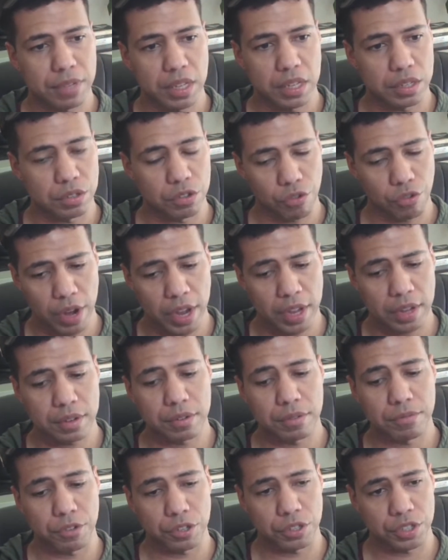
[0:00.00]
is
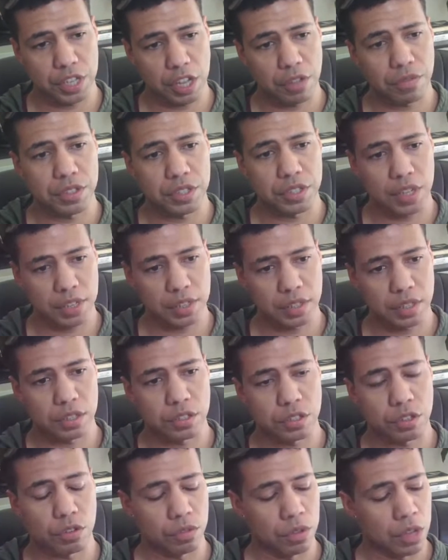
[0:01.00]
great for self-assessing.
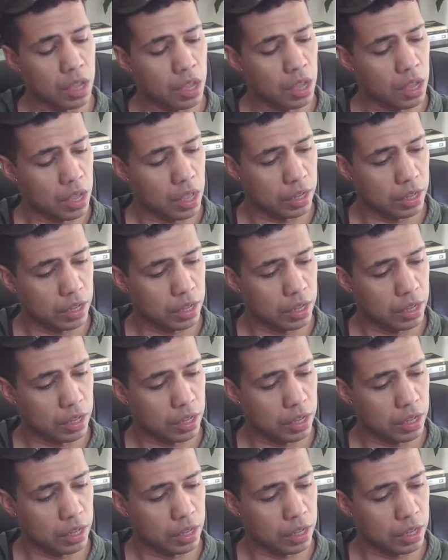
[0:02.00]
So